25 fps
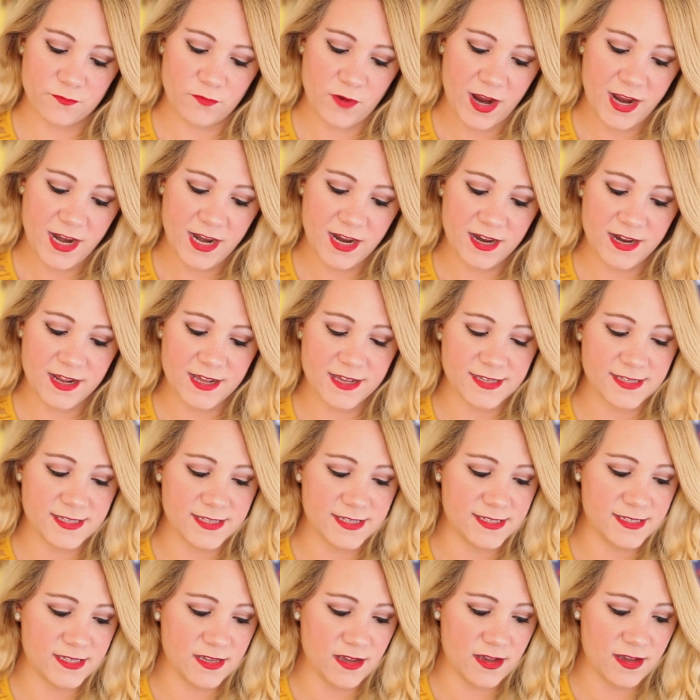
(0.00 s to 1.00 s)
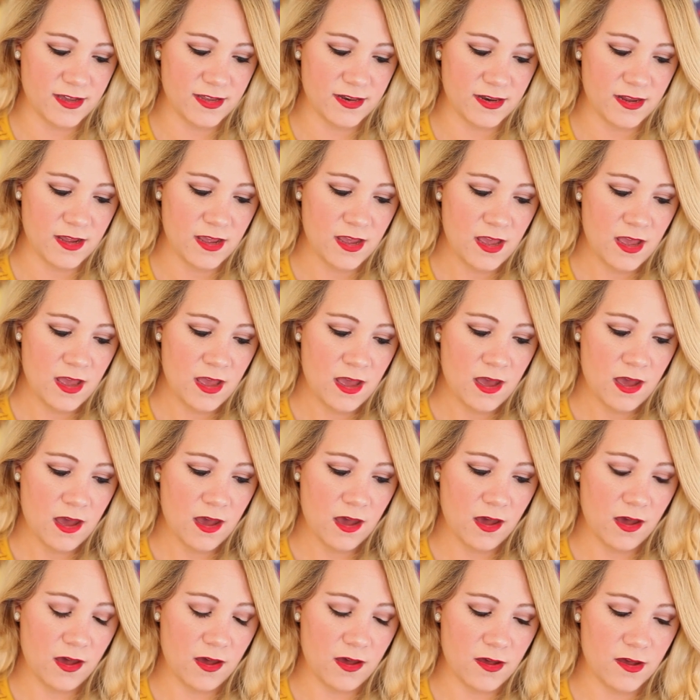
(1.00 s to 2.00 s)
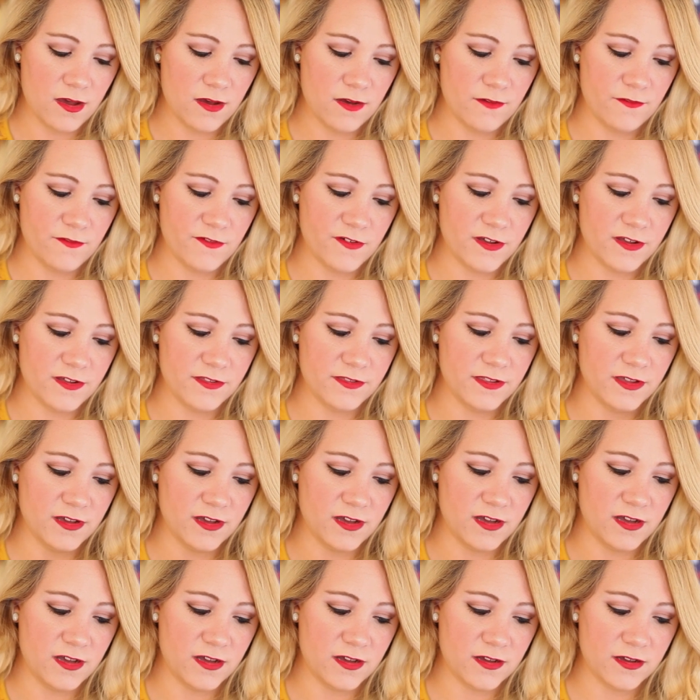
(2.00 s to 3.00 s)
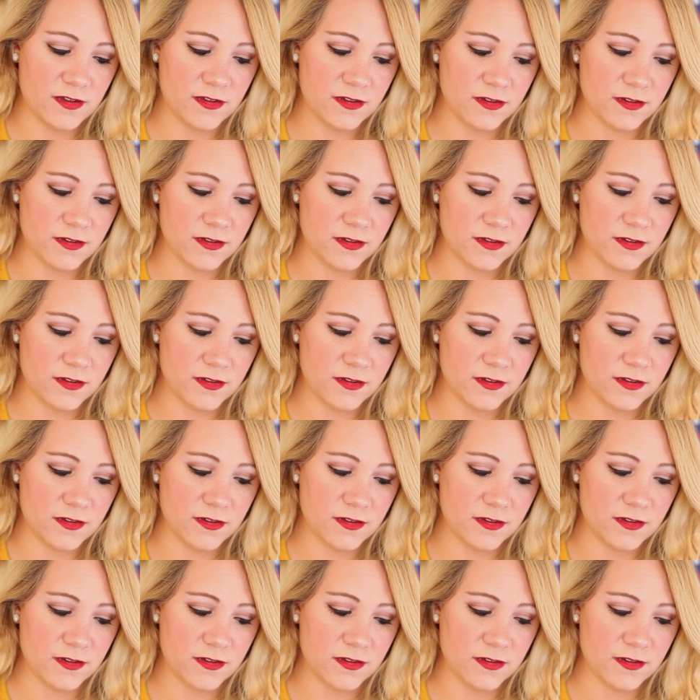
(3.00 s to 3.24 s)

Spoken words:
Raiden is the son of the